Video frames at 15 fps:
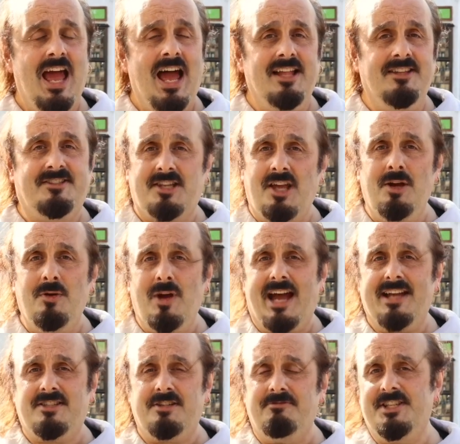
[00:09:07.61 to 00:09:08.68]
and so
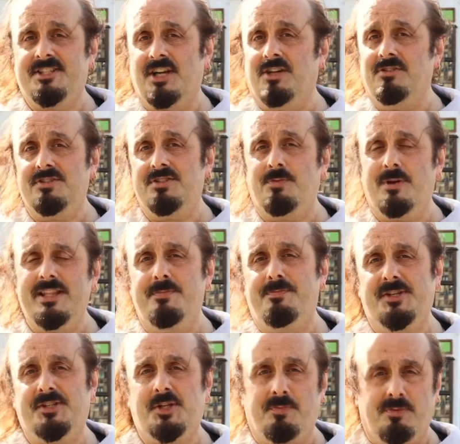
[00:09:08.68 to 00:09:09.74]
as a result, when the
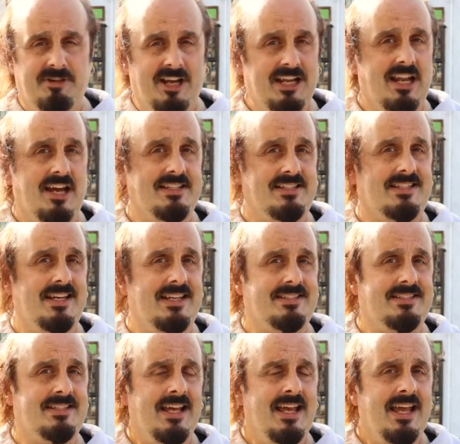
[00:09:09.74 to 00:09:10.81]
bishop realised
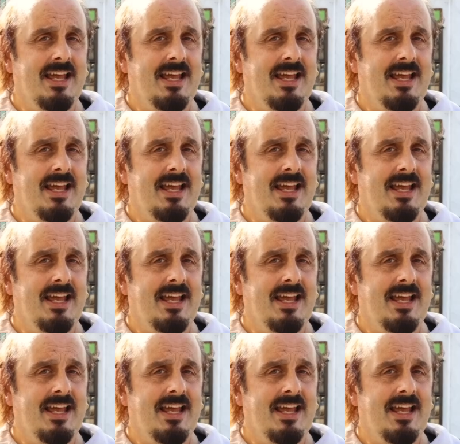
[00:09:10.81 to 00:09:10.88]
this,